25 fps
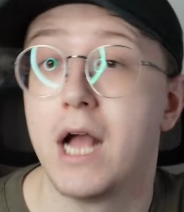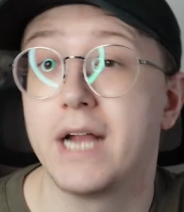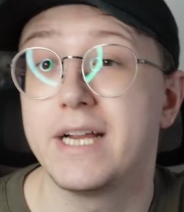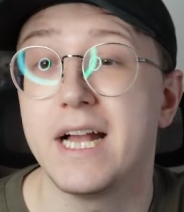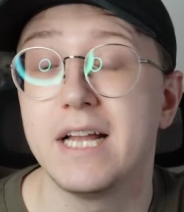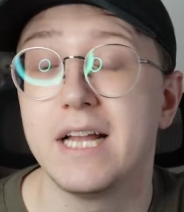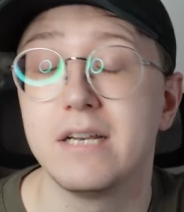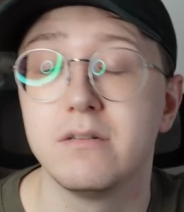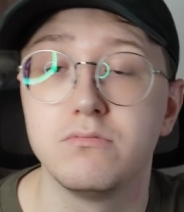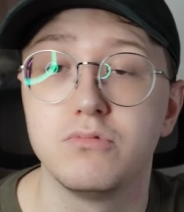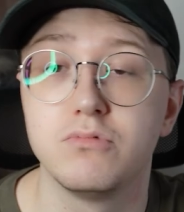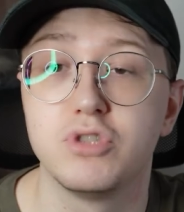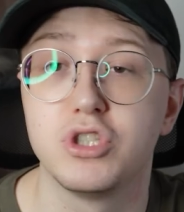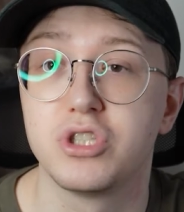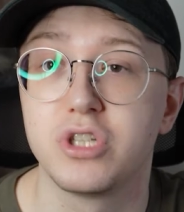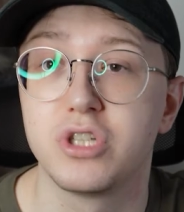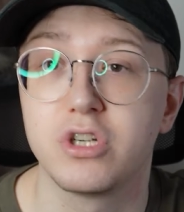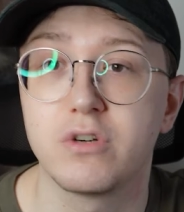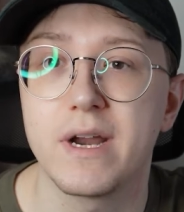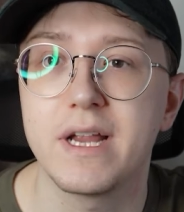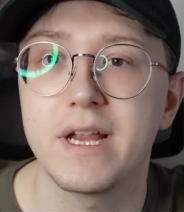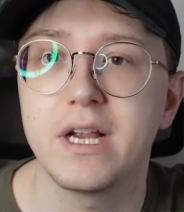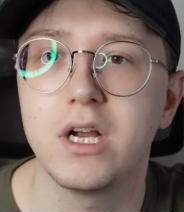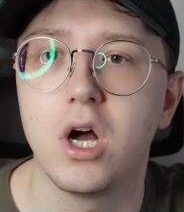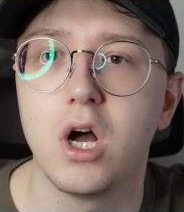Again, just a
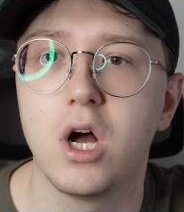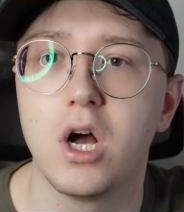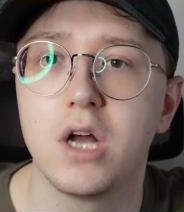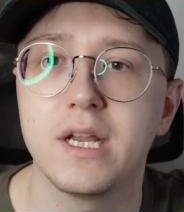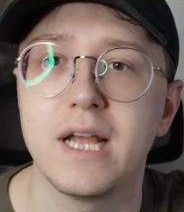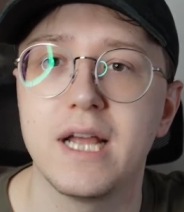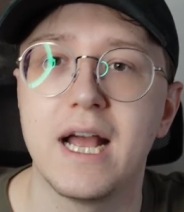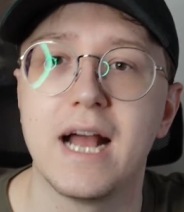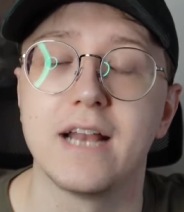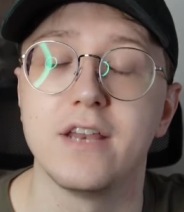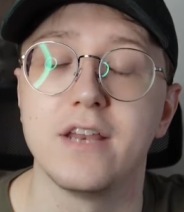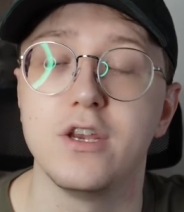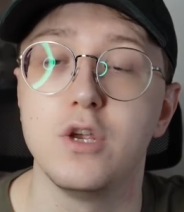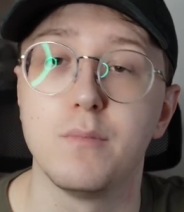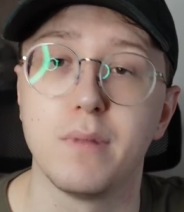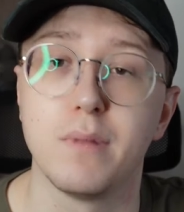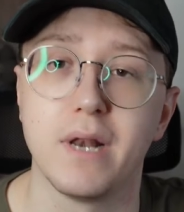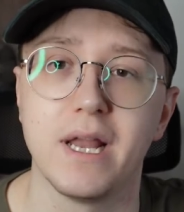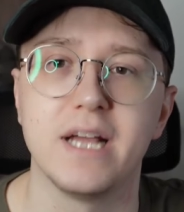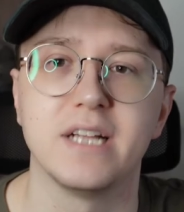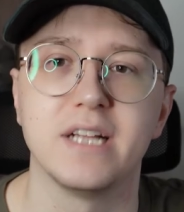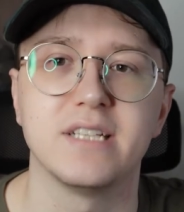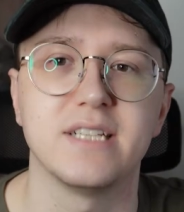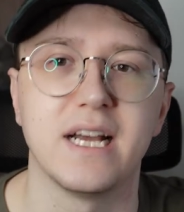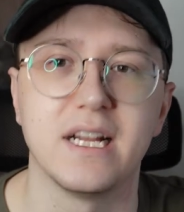great card, and you
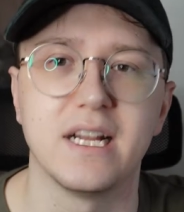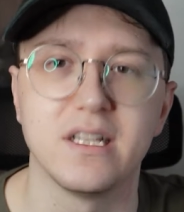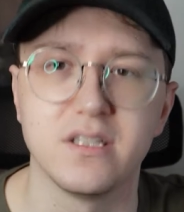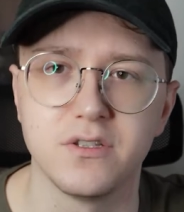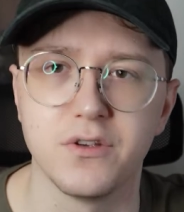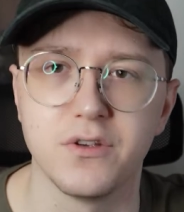play it at